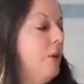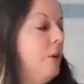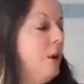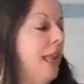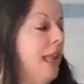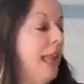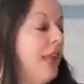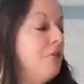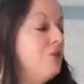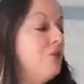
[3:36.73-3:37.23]

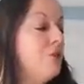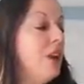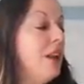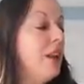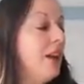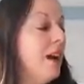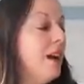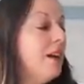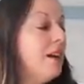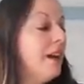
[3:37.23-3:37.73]
Well, after a
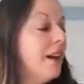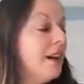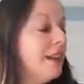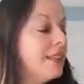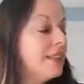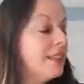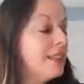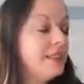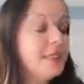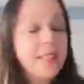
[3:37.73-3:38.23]
long
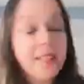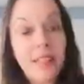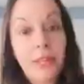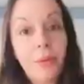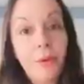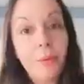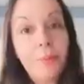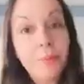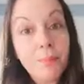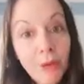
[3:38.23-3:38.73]
night, they
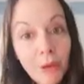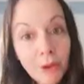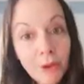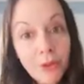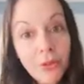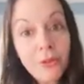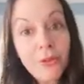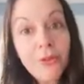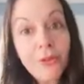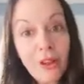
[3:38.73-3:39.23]
were
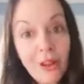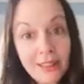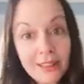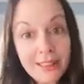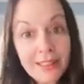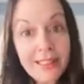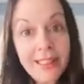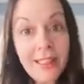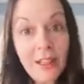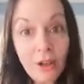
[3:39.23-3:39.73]
both
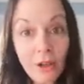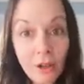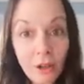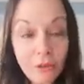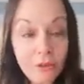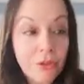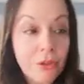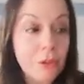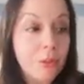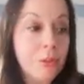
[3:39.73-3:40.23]
finally
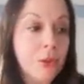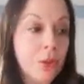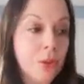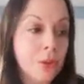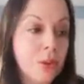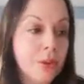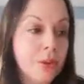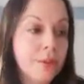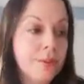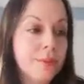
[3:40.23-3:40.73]
off the
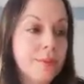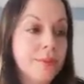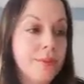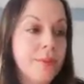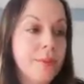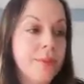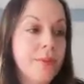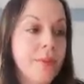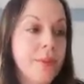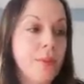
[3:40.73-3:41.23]
moon.
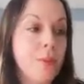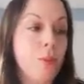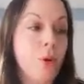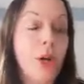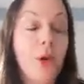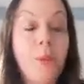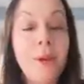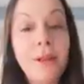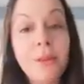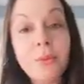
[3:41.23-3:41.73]
The
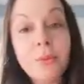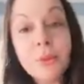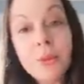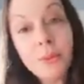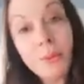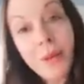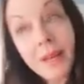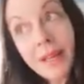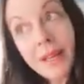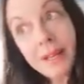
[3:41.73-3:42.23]
boy went
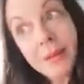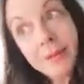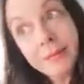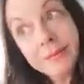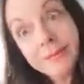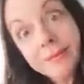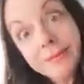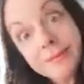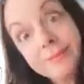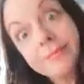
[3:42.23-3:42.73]
one way,
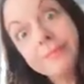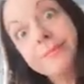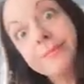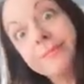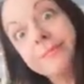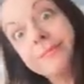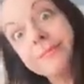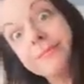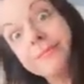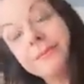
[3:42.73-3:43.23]

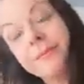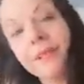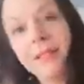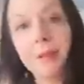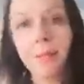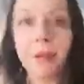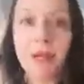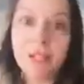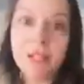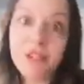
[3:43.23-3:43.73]
the
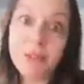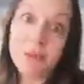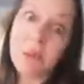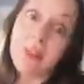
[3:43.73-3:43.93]
Martian